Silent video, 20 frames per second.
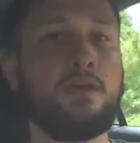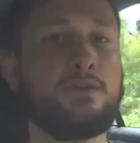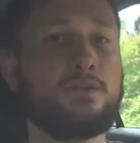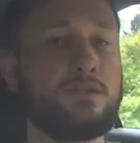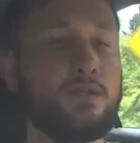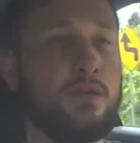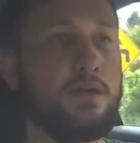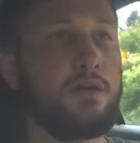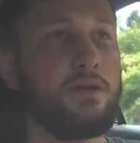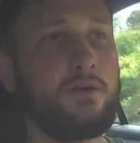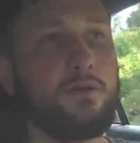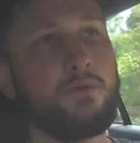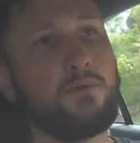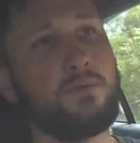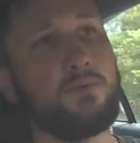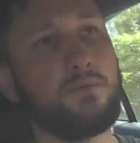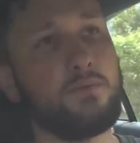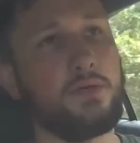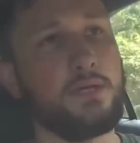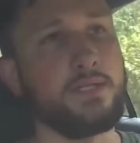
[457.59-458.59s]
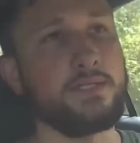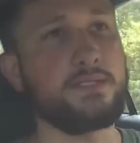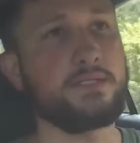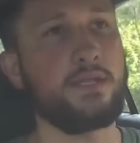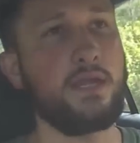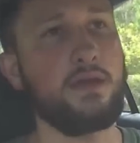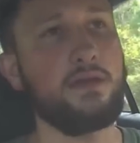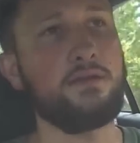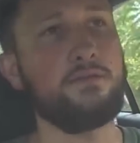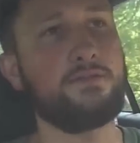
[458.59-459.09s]
So
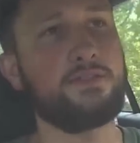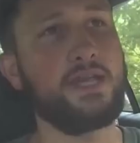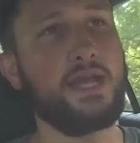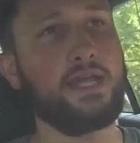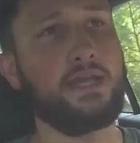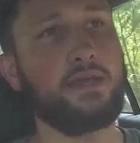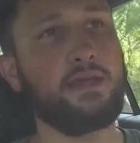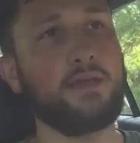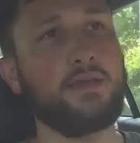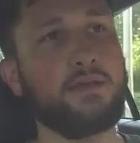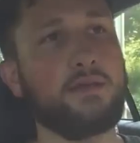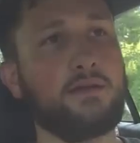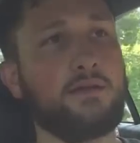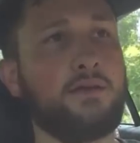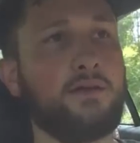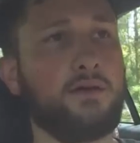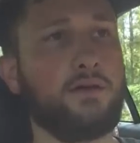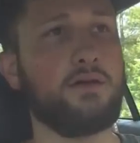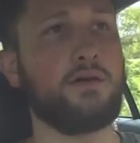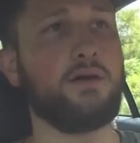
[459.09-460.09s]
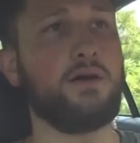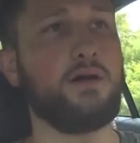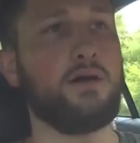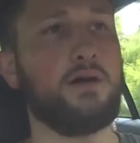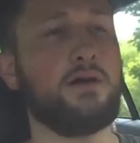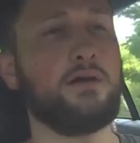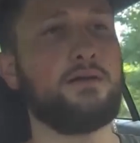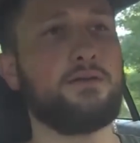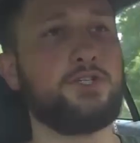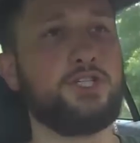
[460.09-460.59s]
instead of taking
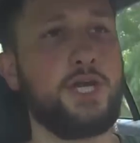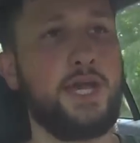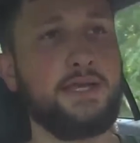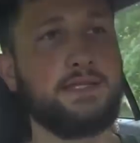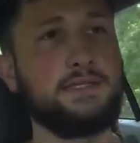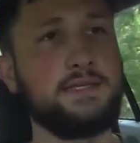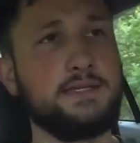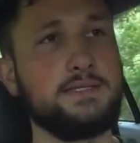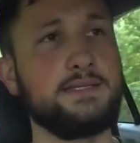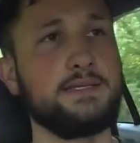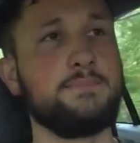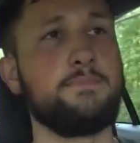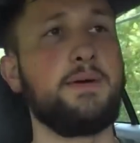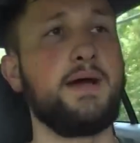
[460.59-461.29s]
chances in